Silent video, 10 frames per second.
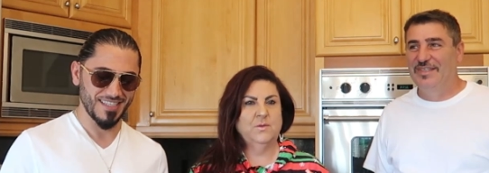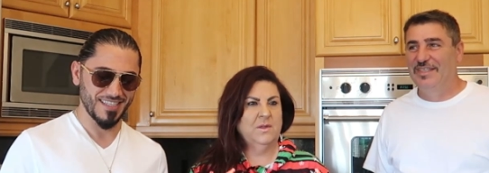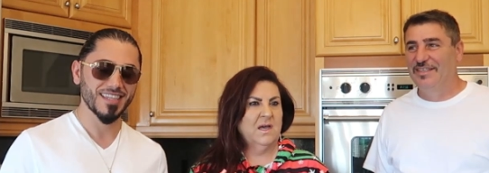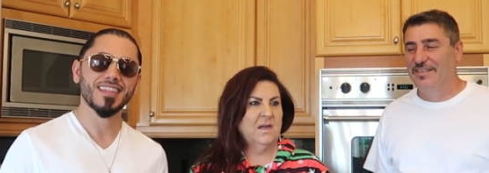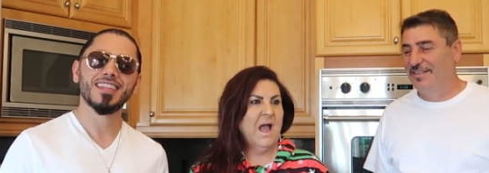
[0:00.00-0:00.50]
Speaker 1: you
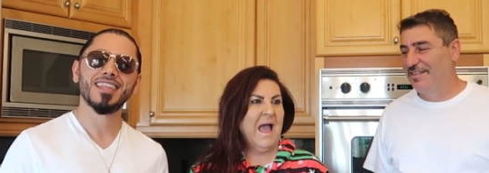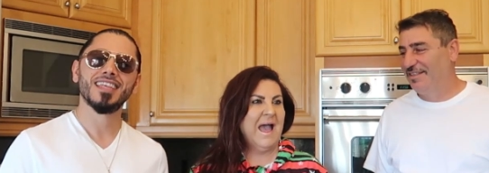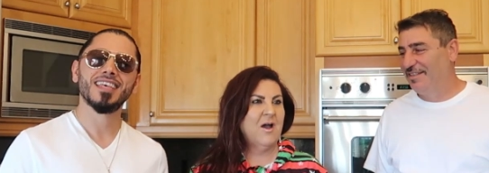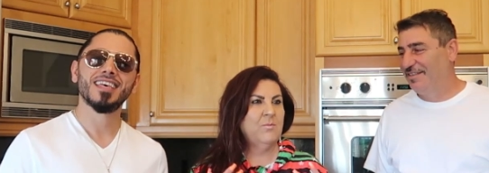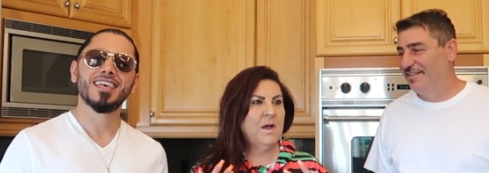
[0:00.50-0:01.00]
thought,
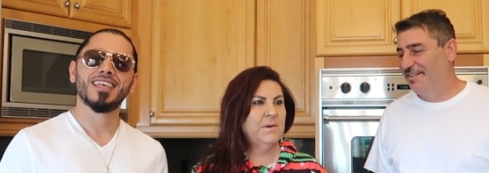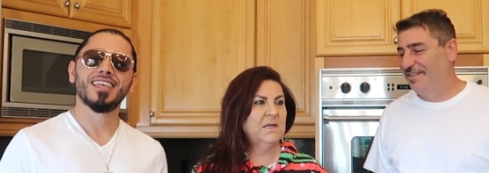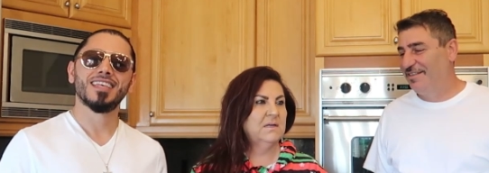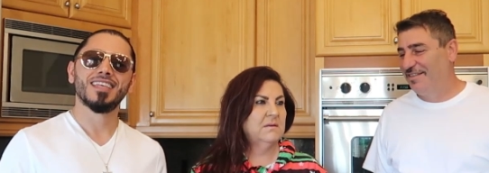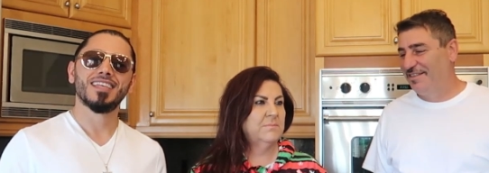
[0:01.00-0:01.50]
how Mama,
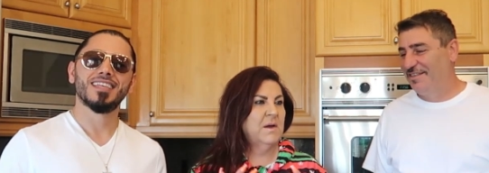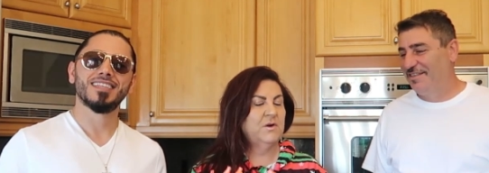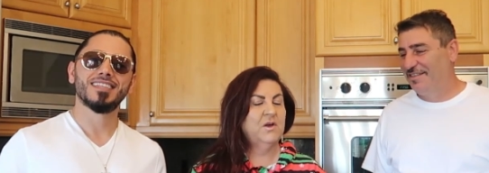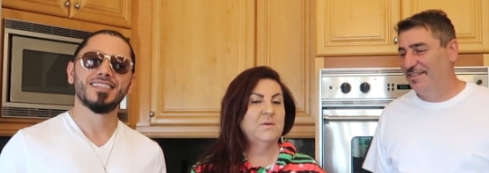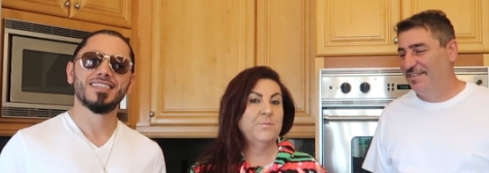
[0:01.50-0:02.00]
Mama
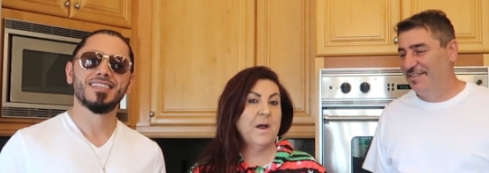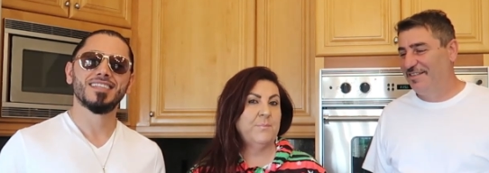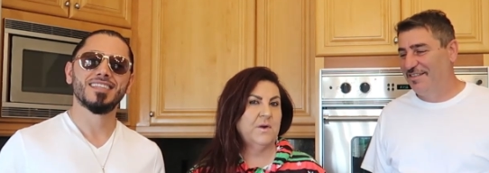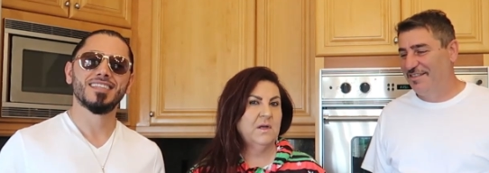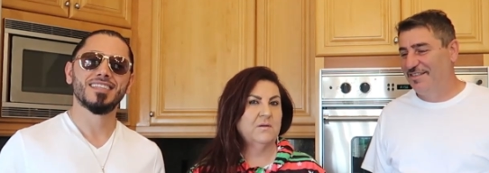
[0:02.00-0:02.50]
Rug and Papa
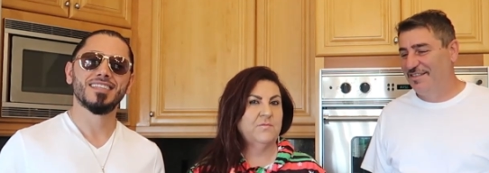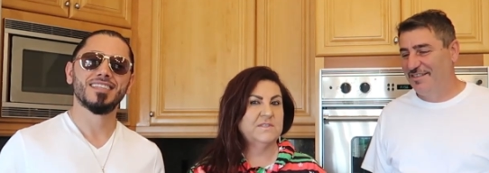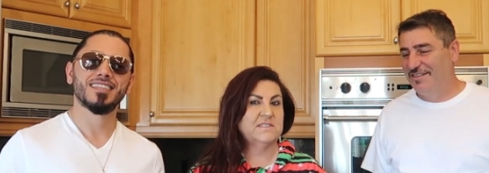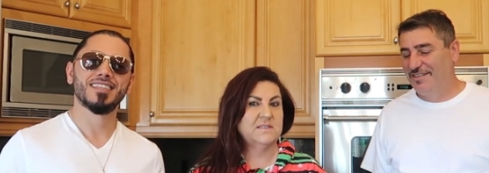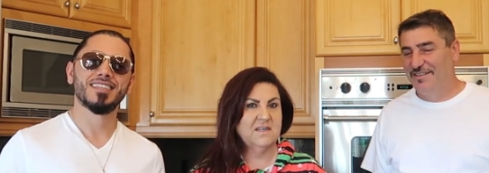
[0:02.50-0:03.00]
Rug, if
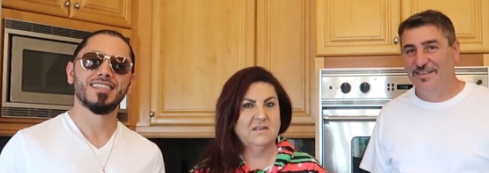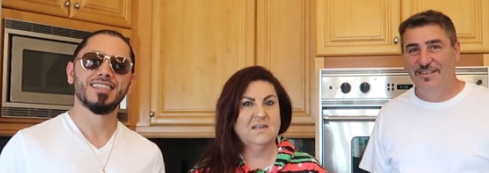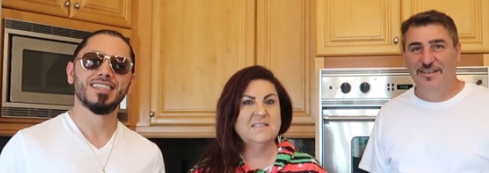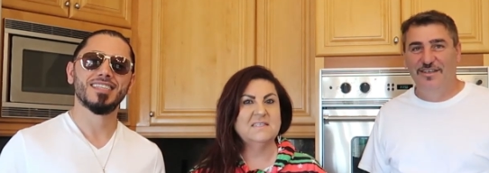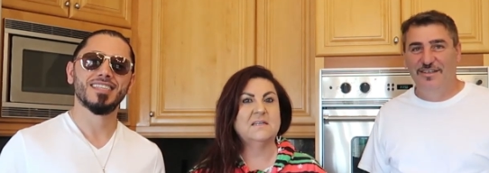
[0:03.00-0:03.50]
it's their
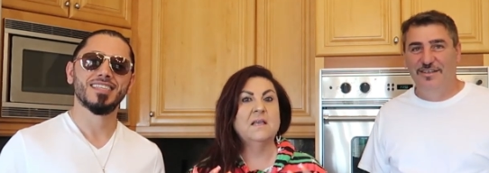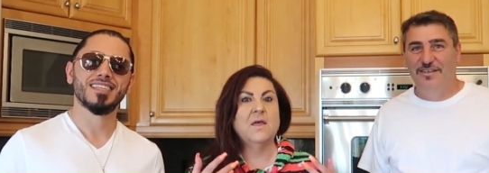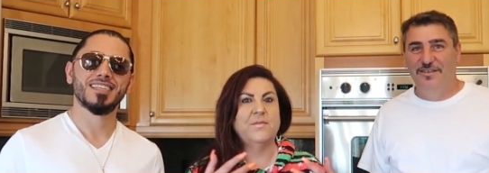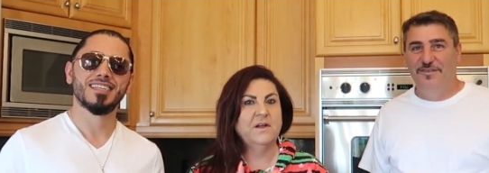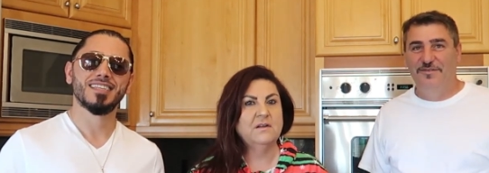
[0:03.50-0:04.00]
cousin,
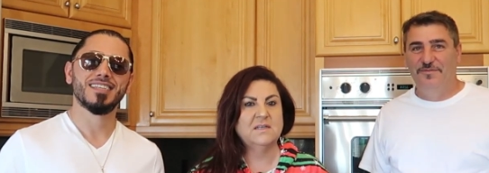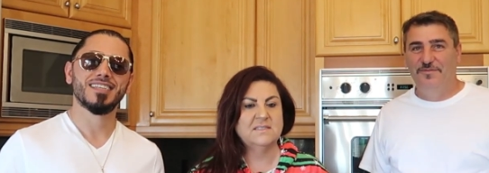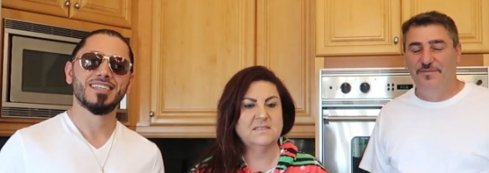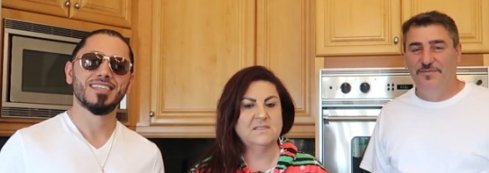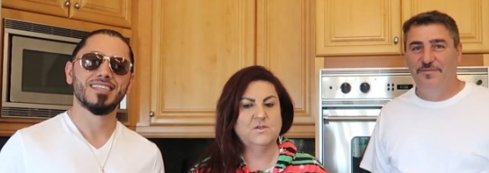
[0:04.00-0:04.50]
they're
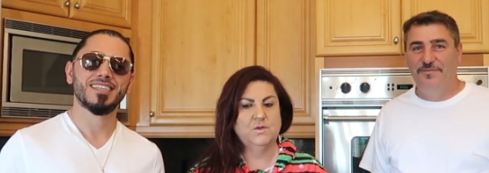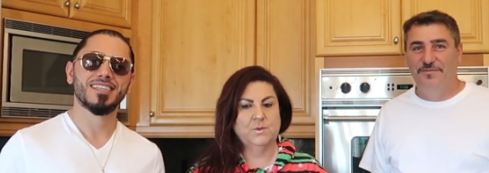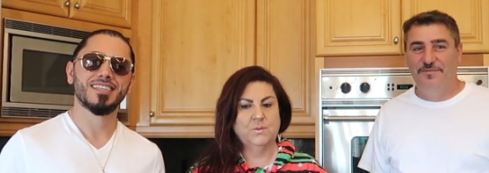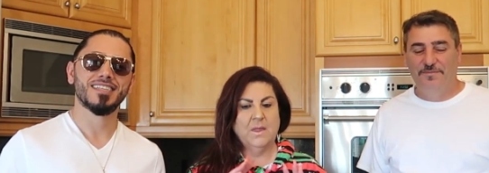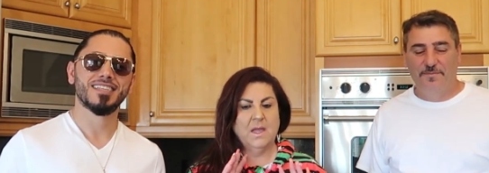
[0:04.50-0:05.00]
cousins too.
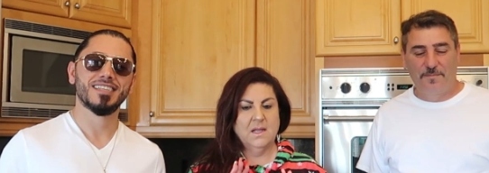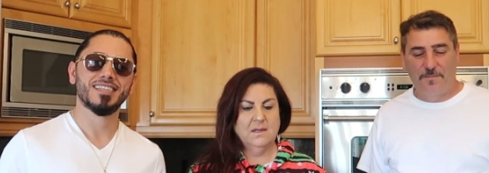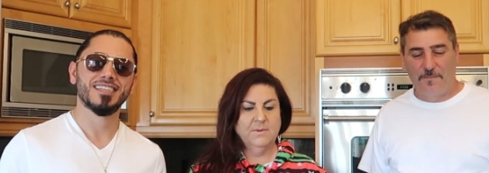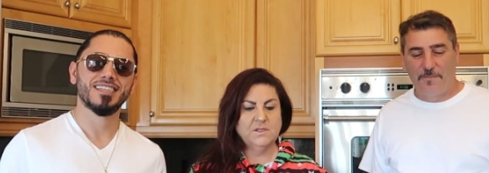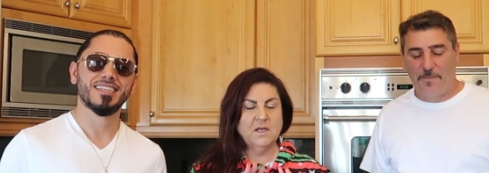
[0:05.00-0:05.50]
Let
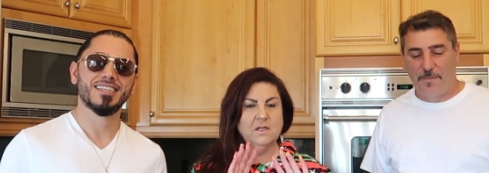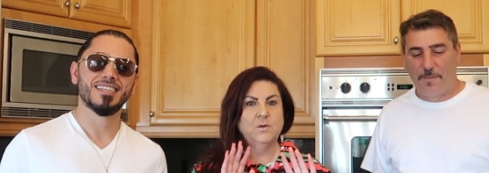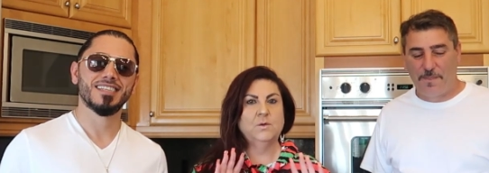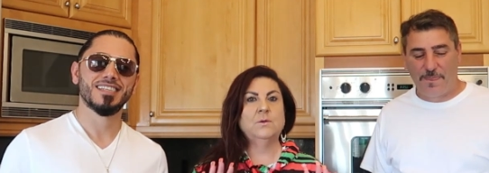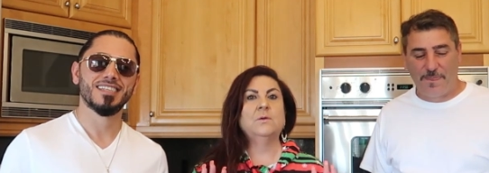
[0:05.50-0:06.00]
me tell
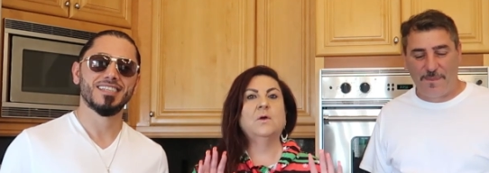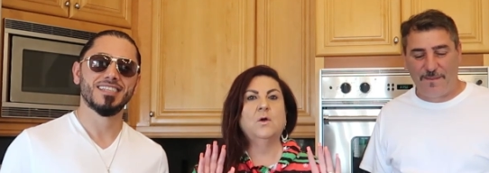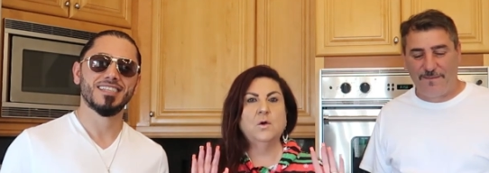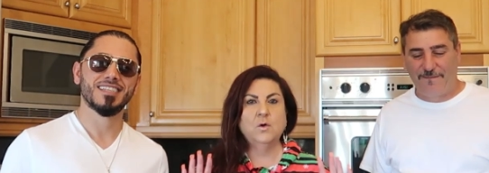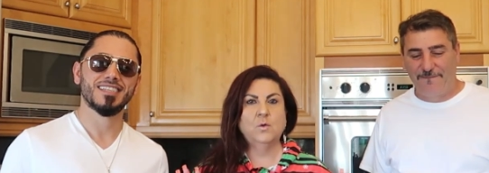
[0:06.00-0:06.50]
you
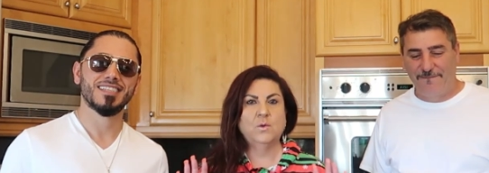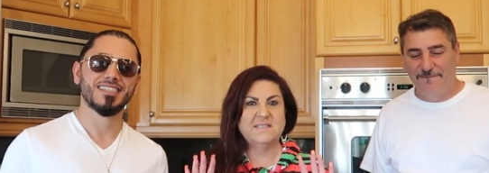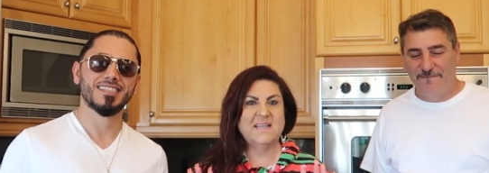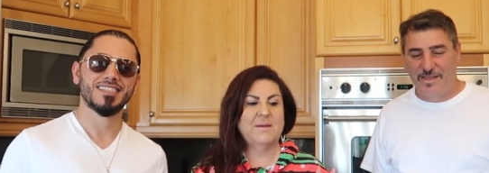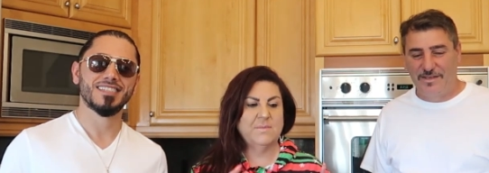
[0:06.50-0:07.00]
who
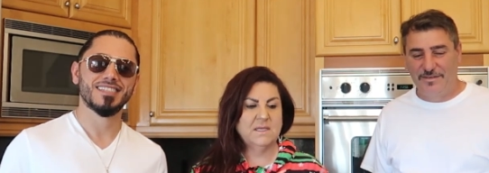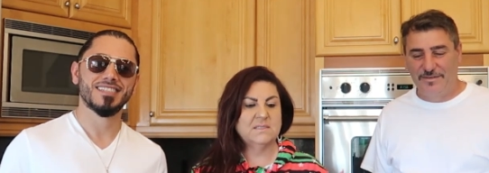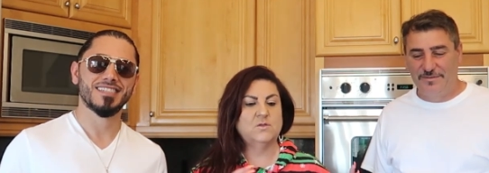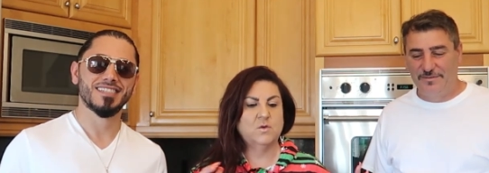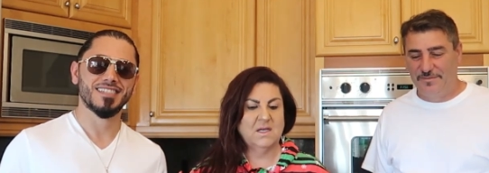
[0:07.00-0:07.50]
Wissam is
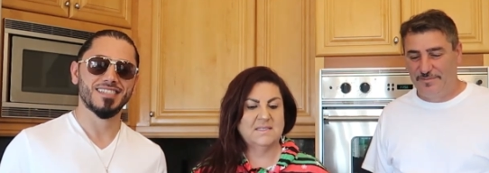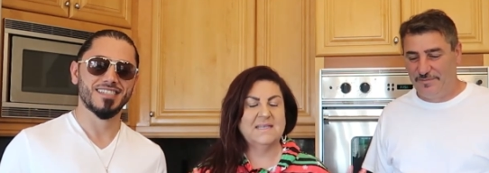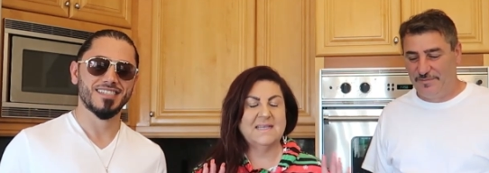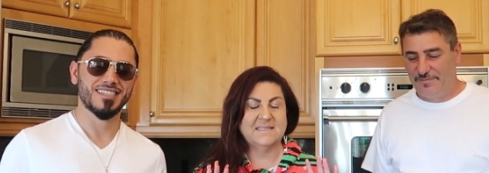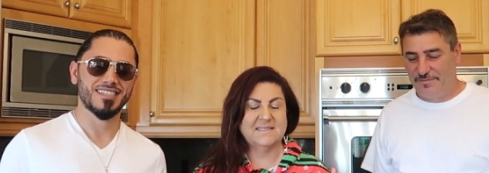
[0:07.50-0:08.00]
to us
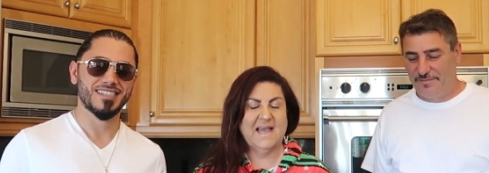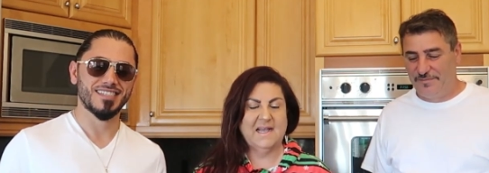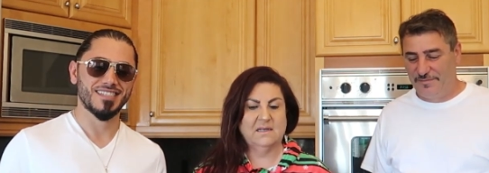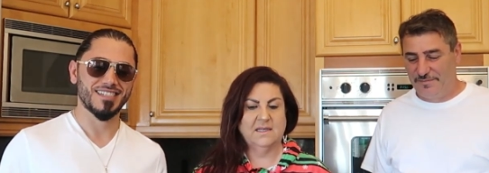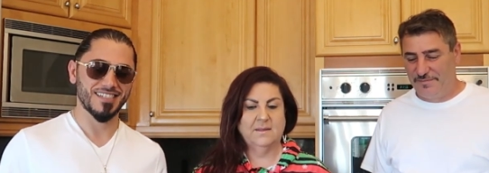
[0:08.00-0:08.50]

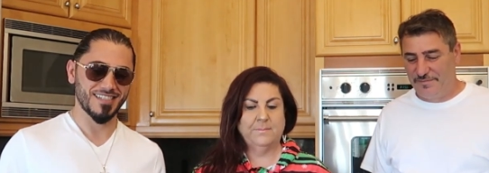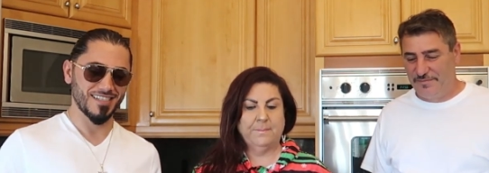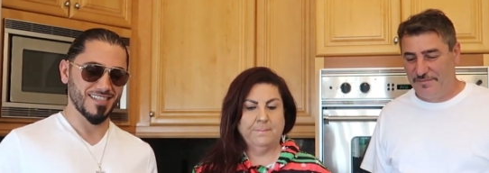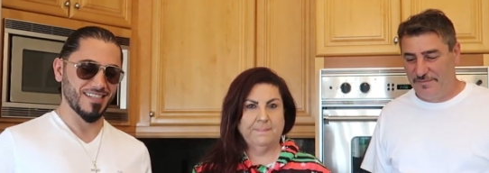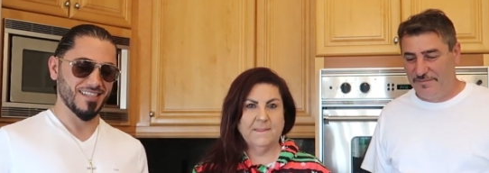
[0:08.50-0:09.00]
exactly.
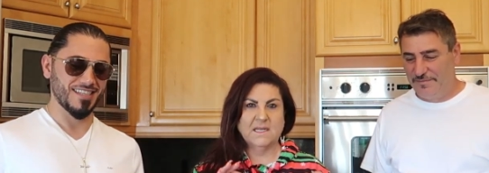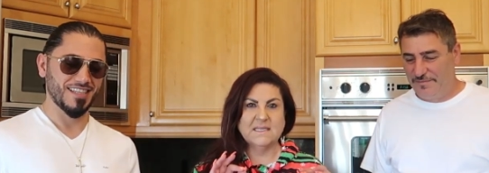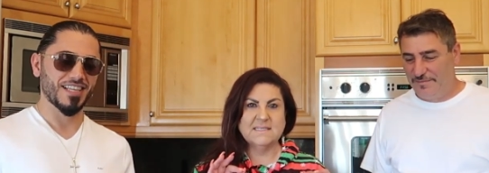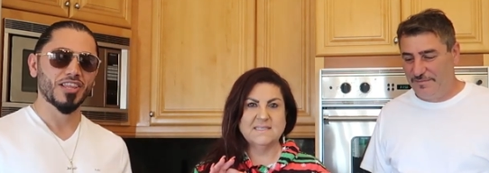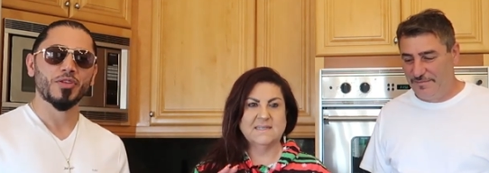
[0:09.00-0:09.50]

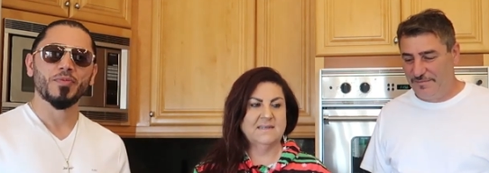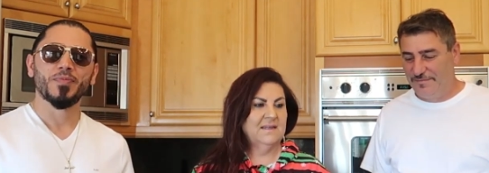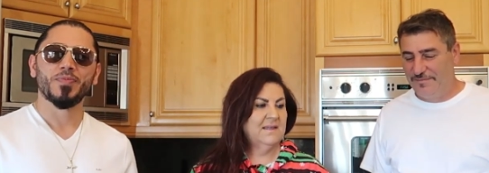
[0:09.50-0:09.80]
Listen,